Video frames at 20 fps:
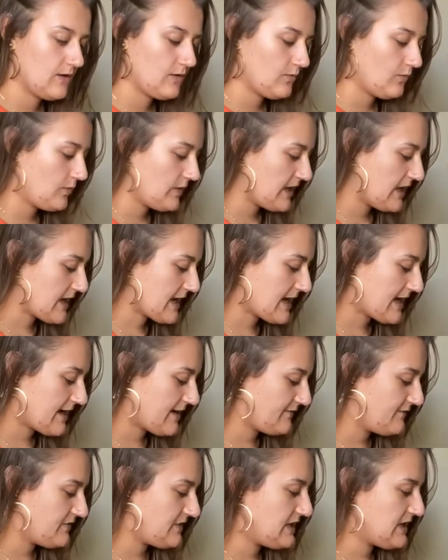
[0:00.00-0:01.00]
We have
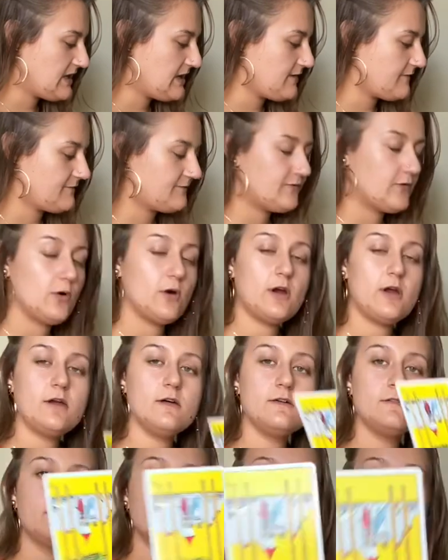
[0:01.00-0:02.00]
have the Four
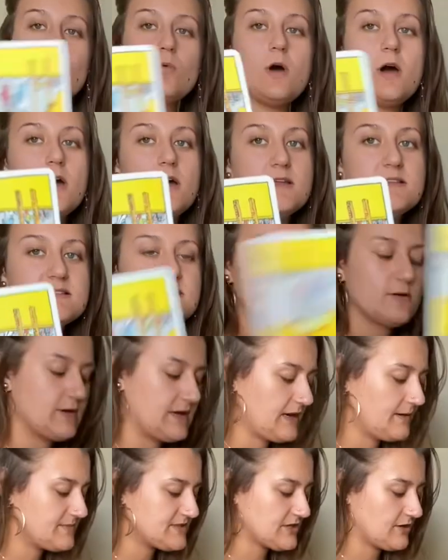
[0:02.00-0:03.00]
of Wands. Oh, wait,
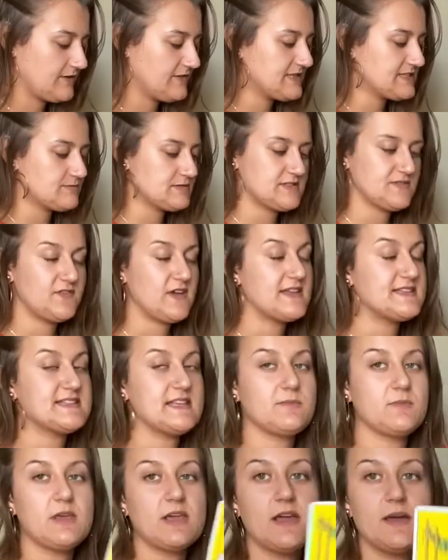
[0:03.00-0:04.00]
I'm sorry. This was
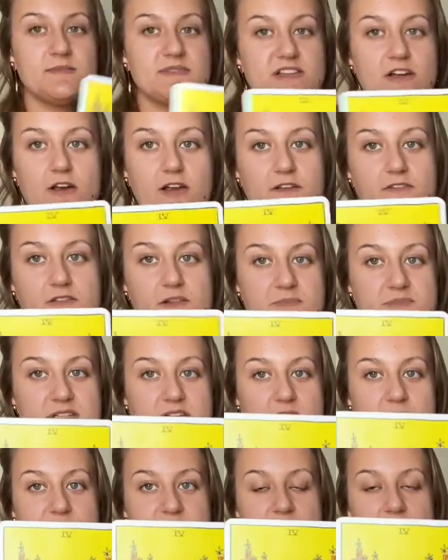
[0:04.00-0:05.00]
facing me. I'm sorry. I flipped it
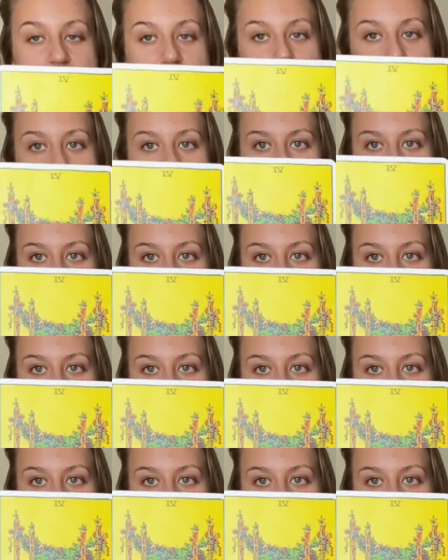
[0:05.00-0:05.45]
upside down.